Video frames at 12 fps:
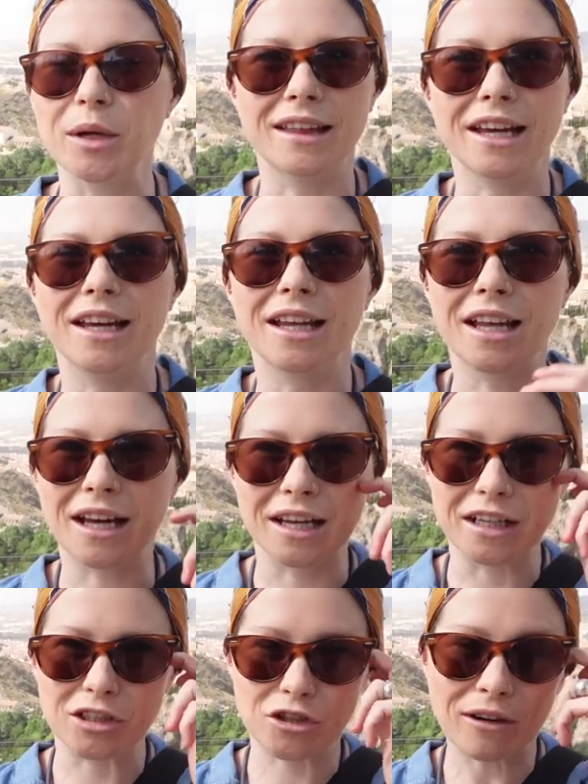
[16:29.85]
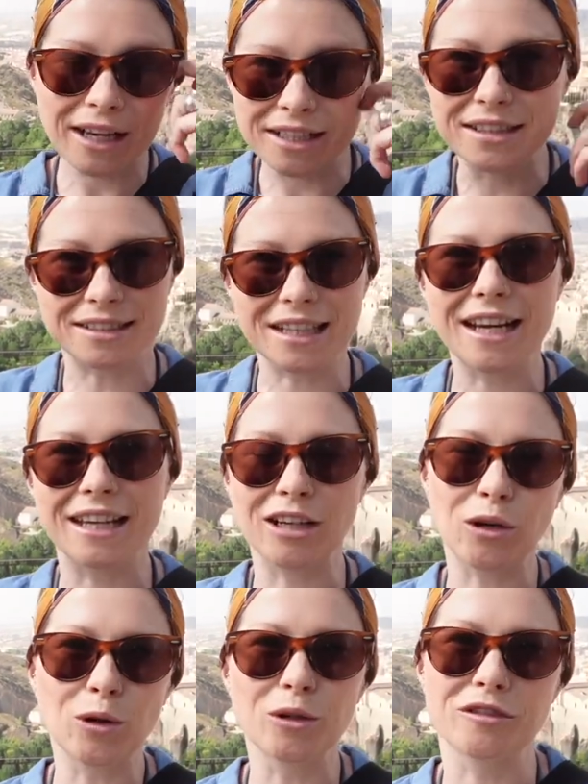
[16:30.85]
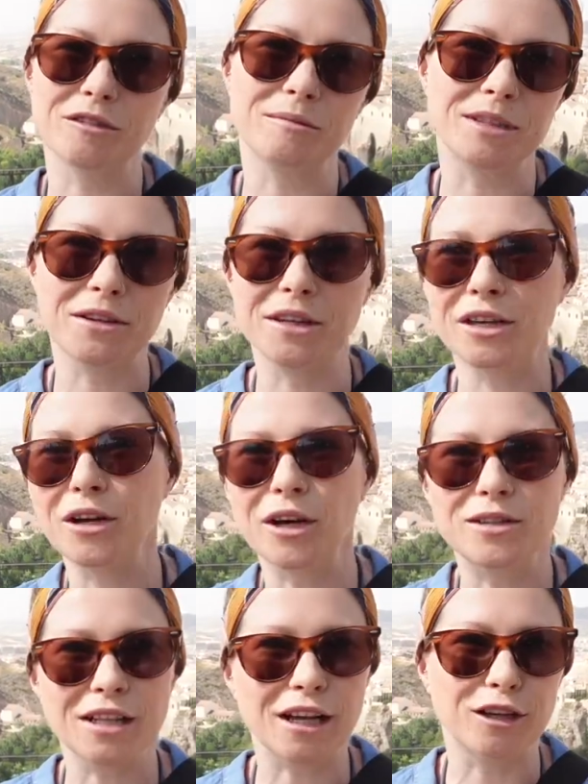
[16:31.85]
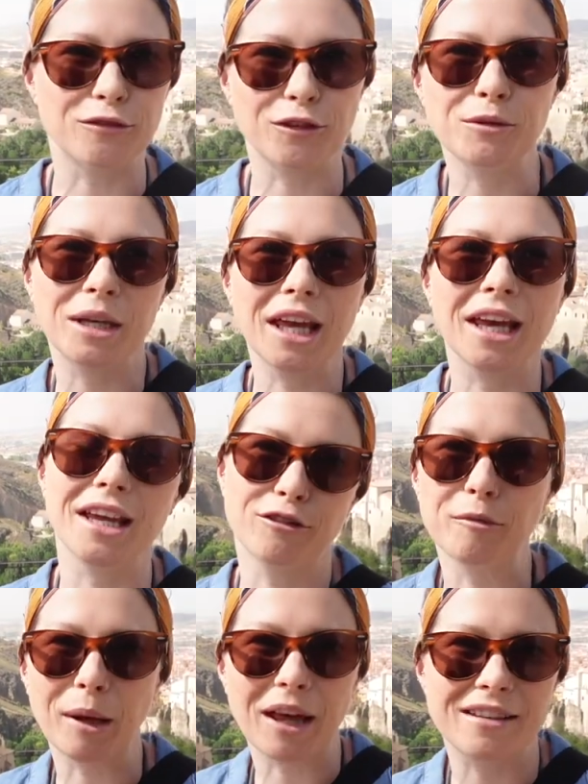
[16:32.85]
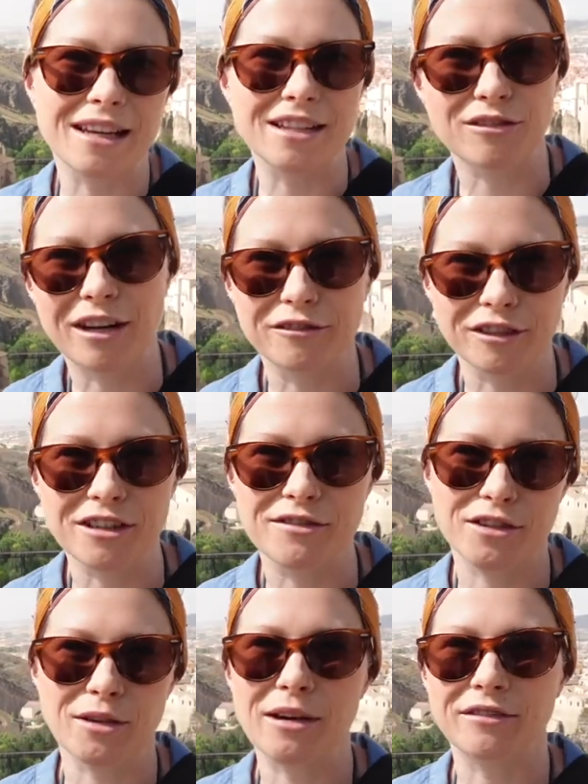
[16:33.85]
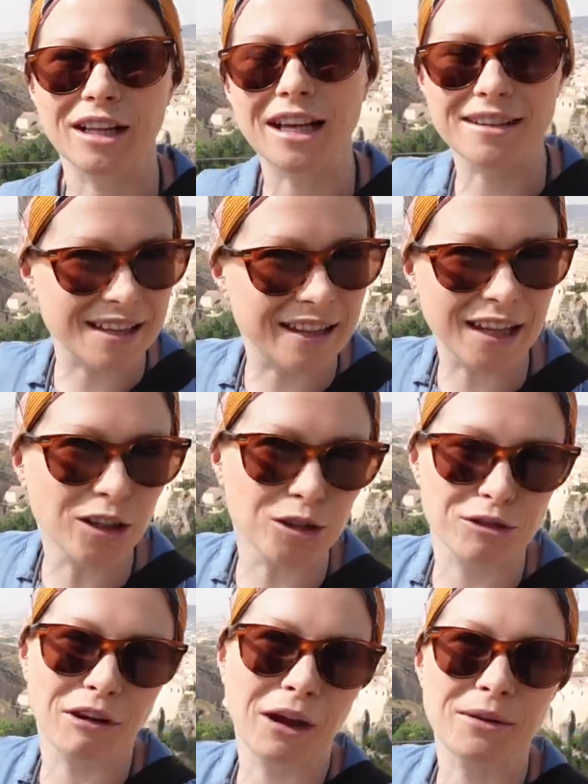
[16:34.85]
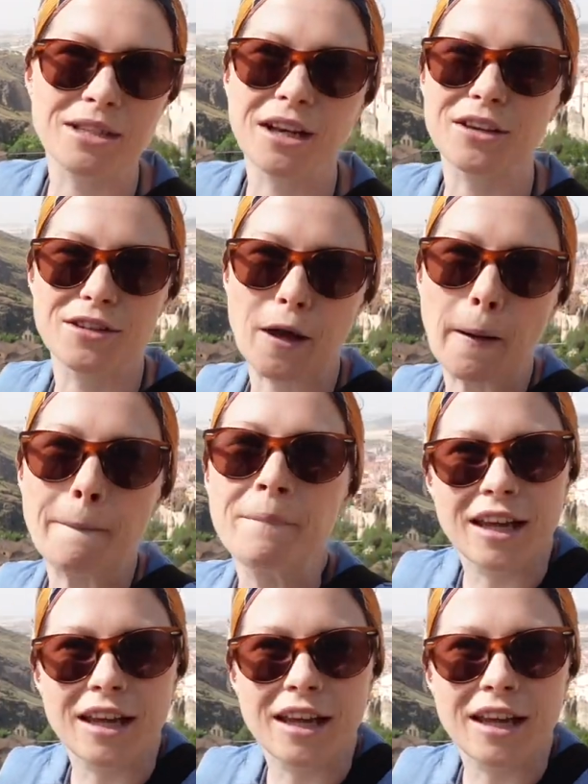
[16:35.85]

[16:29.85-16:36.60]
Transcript: they like try to stay at all of them so they'll go to like a few a year for birthdays or anniversaries or whatever like I say they're luxury hotels so